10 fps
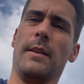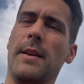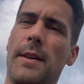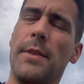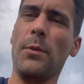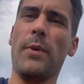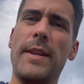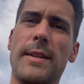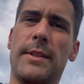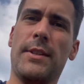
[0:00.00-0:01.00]
And the
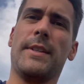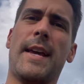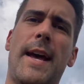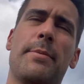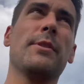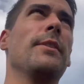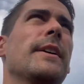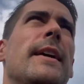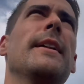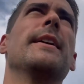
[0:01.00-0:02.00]
wind is just absolutely
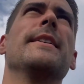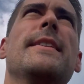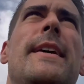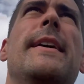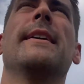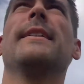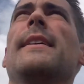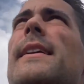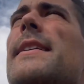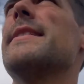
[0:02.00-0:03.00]
killing it today.
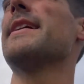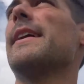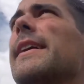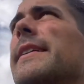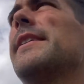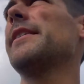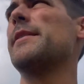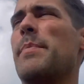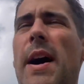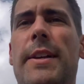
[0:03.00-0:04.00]
It is uh, nearly
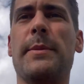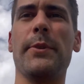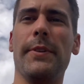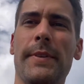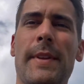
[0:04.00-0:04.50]
impossible